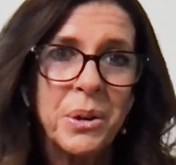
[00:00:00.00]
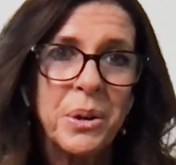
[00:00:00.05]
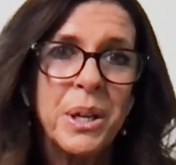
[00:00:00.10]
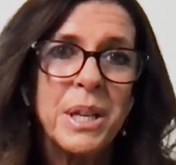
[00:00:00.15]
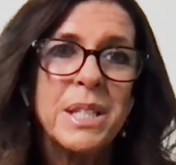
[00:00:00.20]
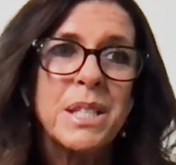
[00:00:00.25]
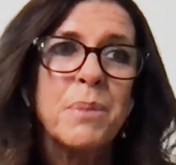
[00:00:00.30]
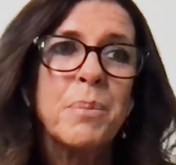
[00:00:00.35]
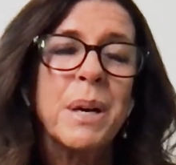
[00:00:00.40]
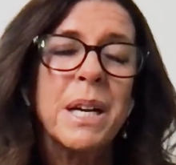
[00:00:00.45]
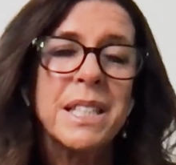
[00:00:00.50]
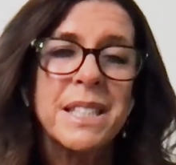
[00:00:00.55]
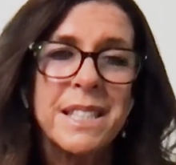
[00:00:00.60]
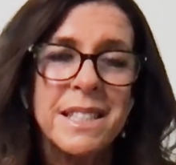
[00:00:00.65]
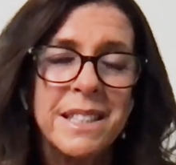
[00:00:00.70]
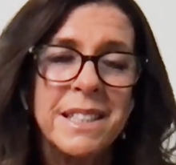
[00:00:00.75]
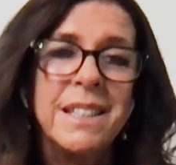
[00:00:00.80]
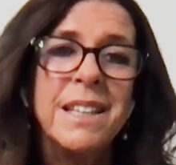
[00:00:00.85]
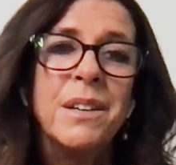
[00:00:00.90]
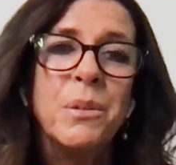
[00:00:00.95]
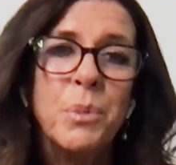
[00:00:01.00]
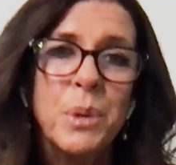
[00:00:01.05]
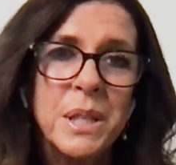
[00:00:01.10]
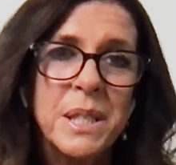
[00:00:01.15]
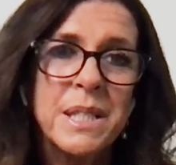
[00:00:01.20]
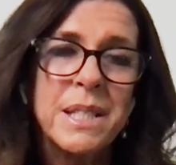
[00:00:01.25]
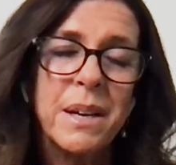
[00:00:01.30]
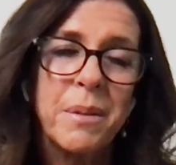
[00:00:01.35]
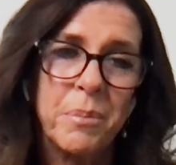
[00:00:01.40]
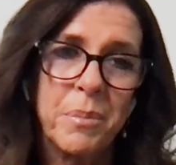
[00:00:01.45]
It's about sticking with
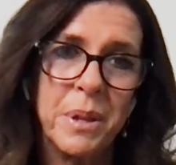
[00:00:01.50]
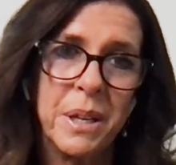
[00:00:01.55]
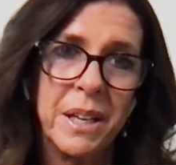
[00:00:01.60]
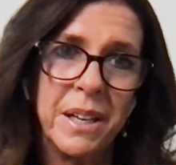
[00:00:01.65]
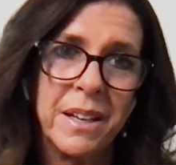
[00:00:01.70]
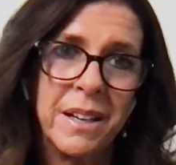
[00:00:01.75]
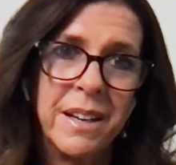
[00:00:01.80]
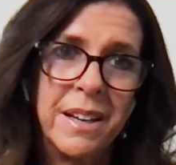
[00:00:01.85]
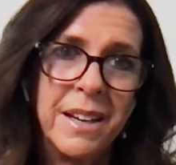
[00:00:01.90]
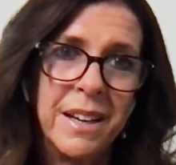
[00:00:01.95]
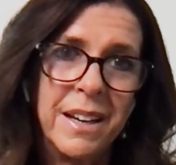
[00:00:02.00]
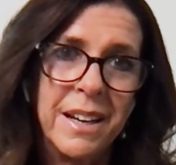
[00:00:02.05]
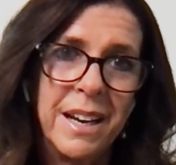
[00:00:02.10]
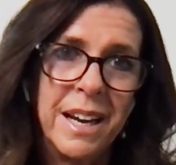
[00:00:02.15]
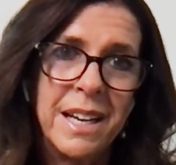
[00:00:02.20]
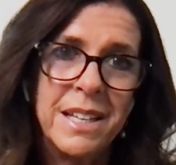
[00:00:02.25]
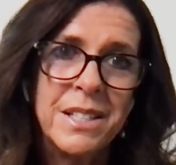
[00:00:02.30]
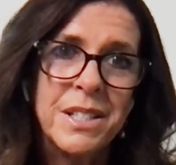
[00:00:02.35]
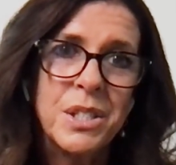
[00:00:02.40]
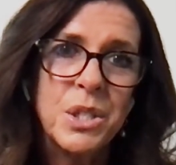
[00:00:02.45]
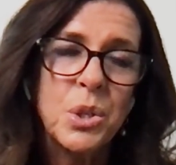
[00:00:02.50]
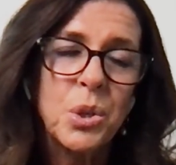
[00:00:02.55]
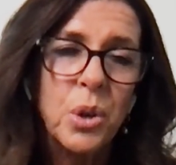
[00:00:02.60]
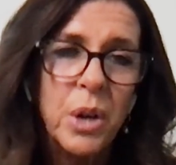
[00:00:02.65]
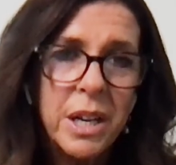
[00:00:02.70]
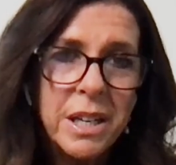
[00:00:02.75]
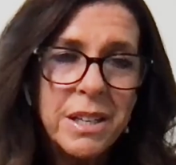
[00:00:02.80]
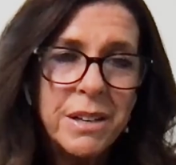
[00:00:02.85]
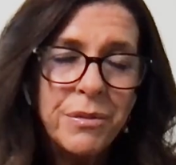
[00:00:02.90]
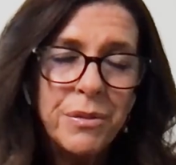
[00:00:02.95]
something and just
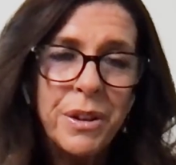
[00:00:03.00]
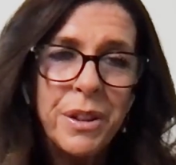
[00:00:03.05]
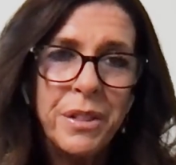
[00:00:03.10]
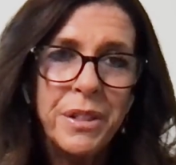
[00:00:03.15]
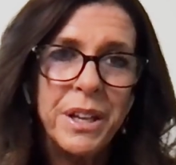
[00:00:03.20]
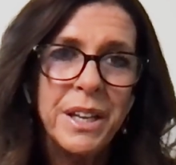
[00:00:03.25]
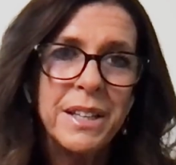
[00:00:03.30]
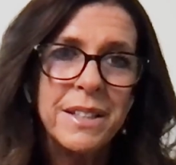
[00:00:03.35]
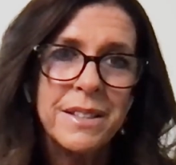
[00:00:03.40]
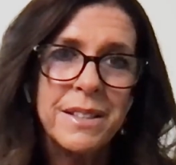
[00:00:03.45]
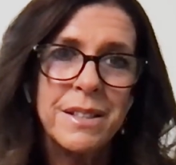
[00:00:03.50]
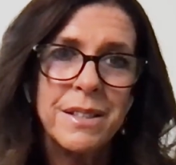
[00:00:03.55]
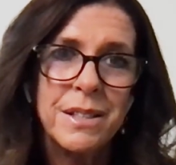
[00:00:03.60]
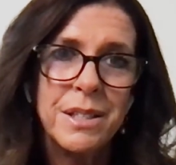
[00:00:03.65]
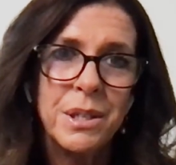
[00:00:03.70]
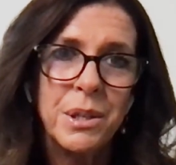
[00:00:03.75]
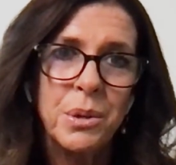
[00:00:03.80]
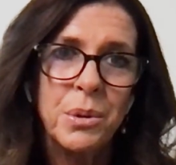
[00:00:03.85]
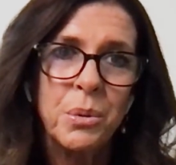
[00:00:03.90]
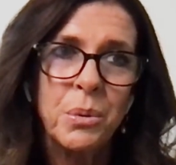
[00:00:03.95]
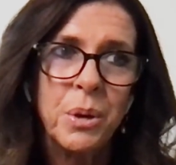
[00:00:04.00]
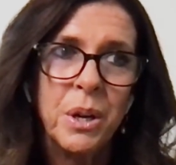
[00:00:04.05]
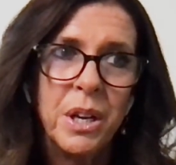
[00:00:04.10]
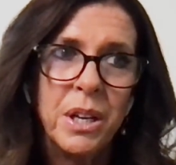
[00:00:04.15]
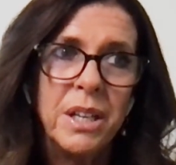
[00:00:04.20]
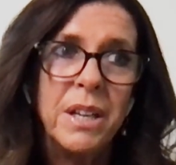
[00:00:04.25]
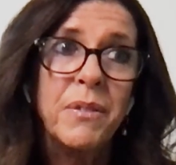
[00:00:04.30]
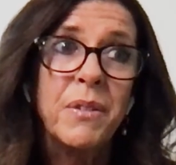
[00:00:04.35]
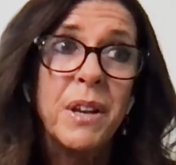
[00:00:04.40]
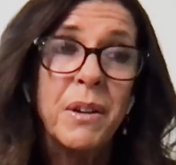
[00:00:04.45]
trying different things until
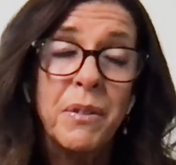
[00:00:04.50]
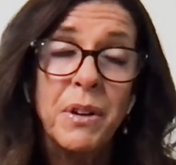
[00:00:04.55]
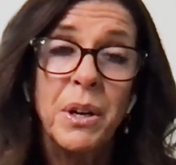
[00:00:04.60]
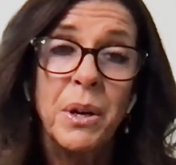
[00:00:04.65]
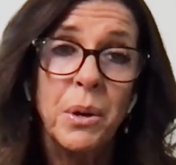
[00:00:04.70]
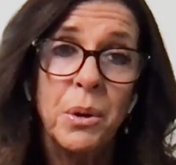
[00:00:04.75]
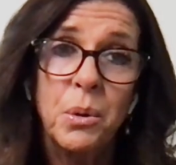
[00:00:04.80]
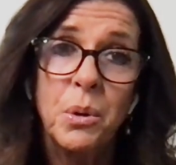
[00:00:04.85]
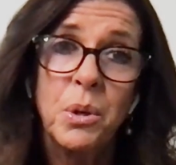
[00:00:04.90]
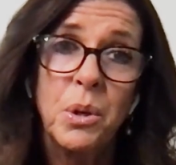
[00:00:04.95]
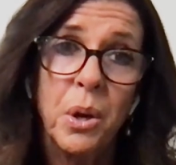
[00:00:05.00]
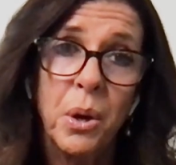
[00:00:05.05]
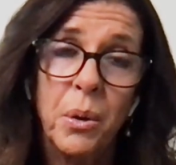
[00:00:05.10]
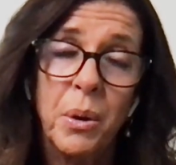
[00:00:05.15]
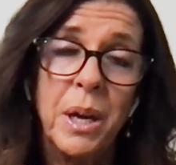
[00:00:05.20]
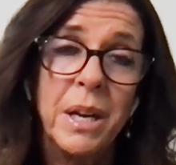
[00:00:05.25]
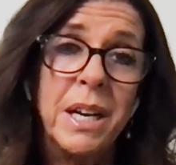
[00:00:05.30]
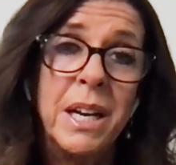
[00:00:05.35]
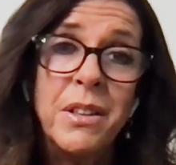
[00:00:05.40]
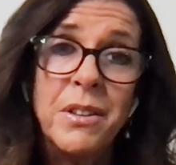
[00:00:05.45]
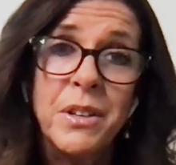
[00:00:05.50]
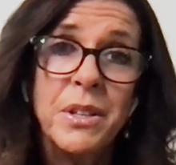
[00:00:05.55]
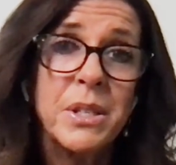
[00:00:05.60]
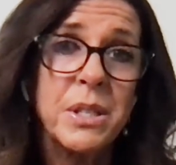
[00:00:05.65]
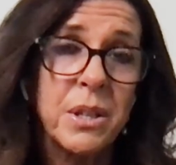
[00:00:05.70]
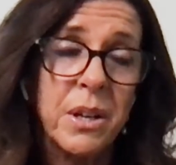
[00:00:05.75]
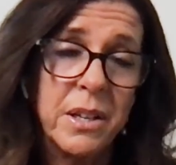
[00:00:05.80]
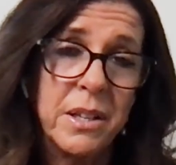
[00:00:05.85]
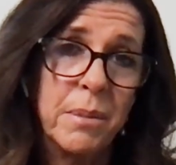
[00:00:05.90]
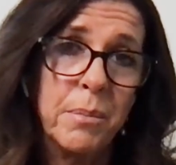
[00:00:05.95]
you've given it a good go and either
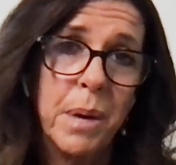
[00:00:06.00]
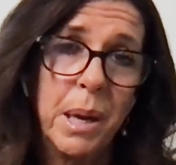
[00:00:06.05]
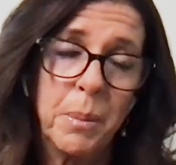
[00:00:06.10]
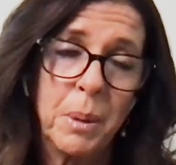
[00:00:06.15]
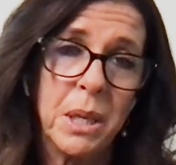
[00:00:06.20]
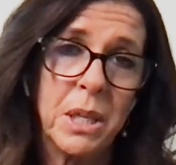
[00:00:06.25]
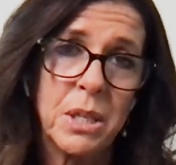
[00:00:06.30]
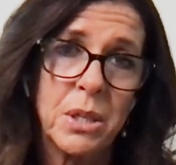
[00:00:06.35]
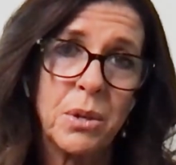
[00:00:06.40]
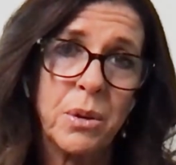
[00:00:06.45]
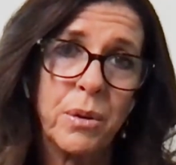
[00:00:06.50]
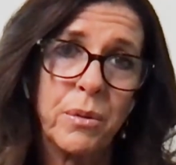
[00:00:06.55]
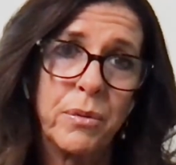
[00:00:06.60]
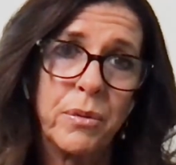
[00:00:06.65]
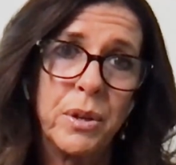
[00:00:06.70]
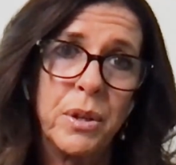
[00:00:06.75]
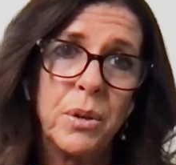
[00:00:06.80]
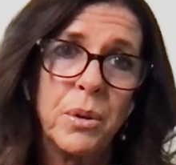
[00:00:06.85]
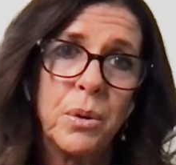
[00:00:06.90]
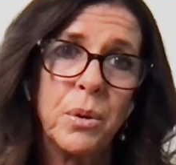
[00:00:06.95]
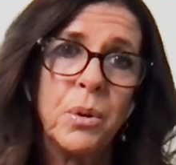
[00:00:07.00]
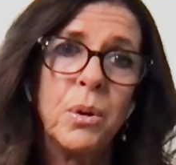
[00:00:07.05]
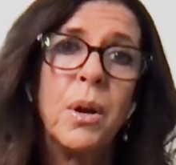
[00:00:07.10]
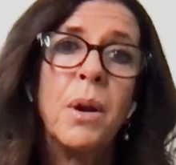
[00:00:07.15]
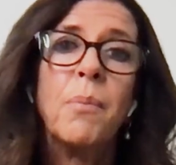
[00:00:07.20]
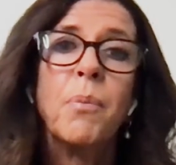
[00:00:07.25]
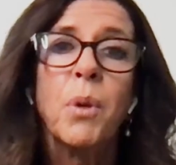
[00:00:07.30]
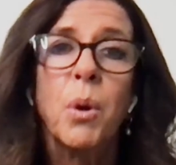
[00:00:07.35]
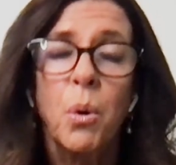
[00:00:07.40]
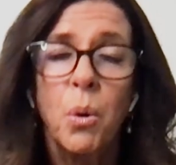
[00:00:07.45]
decide that maybe it's not for you,
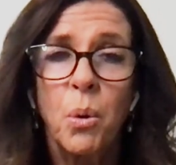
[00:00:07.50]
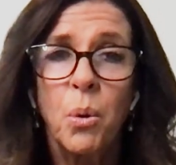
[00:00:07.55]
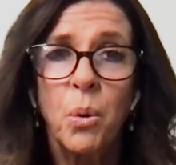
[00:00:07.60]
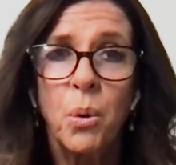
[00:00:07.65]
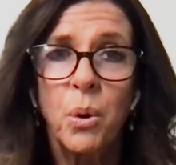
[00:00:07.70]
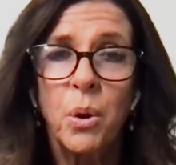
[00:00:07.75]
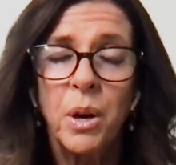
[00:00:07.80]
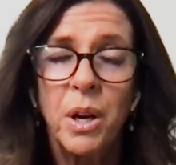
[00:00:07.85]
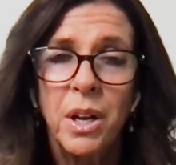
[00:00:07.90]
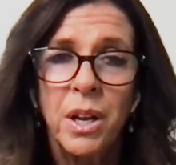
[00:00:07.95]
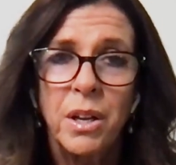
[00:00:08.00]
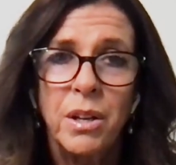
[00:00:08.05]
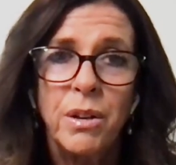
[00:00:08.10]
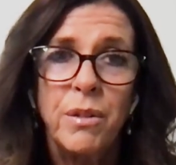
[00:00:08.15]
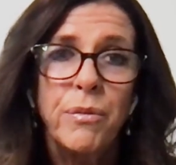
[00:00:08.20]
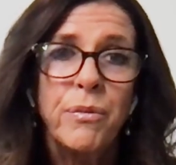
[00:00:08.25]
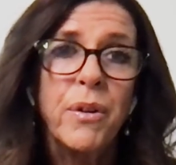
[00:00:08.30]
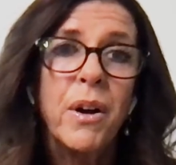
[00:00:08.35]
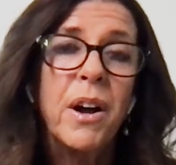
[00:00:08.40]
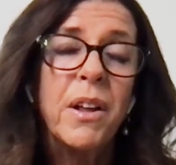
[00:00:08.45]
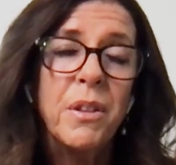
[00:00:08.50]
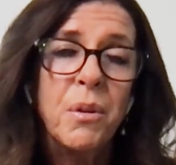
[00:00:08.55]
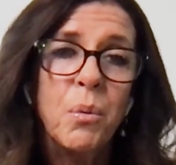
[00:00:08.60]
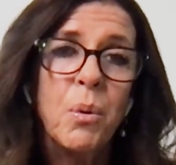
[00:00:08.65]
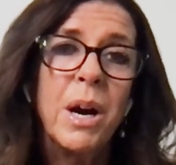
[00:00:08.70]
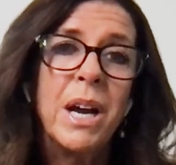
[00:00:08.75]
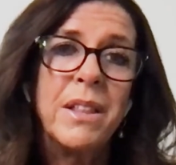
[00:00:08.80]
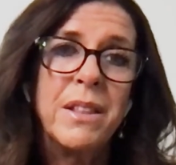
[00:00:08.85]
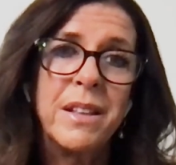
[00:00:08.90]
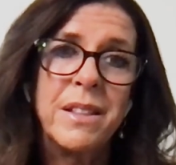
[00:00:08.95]
or you find the
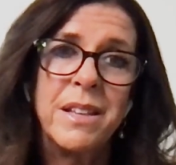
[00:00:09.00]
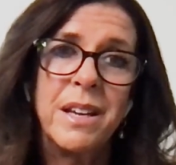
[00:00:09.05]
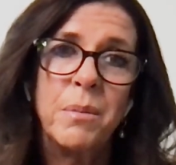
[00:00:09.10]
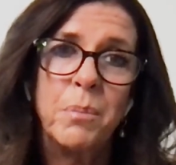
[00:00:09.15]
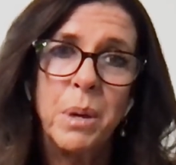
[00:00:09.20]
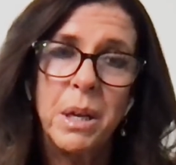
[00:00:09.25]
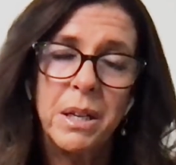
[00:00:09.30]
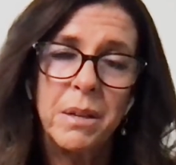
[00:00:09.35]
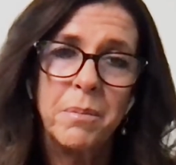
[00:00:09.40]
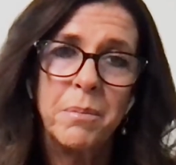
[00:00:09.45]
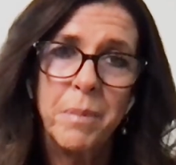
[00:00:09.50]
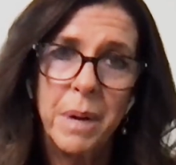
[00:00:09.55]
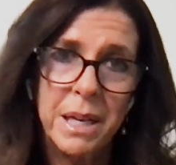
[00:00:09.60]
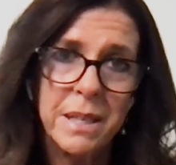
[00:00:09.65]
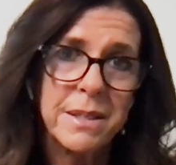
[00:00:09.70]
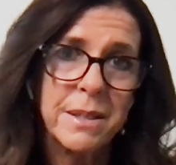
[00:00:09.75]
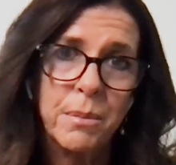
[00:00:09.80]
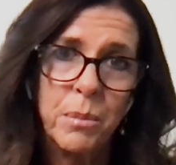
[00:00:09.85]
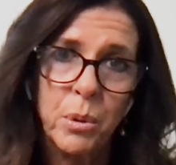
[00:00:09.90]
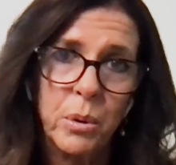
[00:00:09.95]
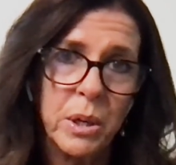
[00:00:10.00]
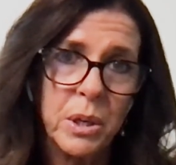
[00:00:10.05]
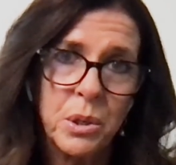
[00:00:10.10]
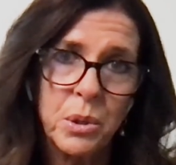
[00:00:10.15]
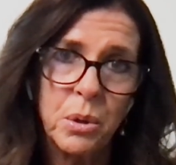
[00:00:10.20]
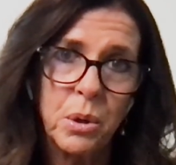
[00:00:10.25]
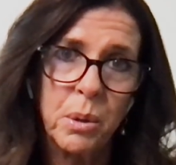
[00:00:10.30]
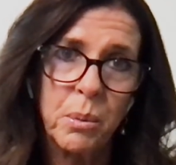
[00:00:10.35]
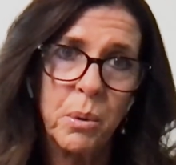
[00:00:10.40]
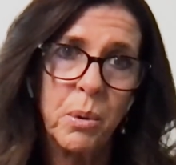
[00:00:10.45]
way that then makes it more
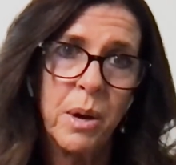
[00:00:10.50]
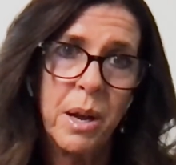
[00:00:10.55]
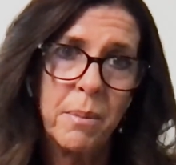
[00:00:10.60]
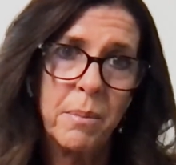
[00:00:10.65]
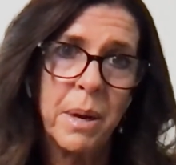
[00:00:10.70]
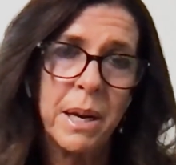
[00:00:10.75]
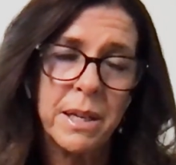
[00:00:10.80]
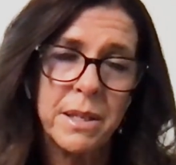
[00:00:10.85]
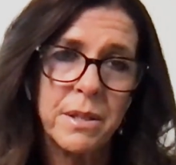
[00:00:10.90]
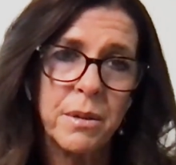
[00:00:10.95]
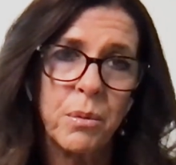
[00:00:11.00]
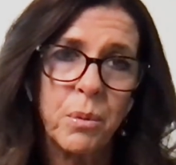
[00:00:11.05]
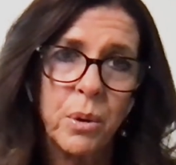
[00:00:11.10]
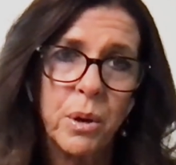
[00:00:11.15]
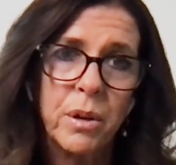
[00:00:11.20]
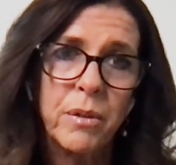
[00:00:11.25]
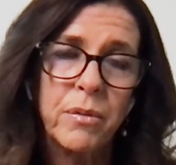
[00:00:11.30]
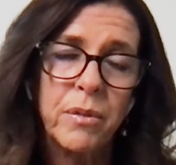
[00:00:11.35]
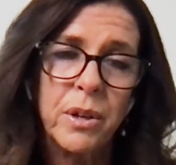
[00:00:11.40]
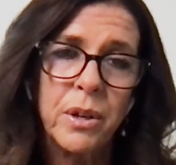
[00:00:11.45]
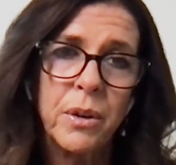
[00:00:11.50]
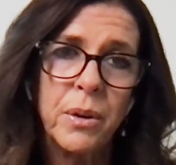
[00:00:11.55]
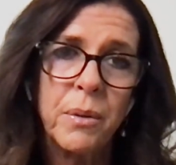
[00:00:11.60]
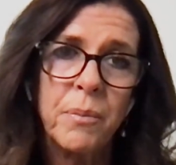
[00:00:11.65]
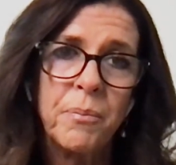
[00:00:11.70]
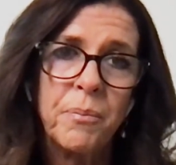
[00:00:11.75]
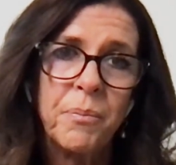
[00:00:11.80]
enjoyable and makes it work for you.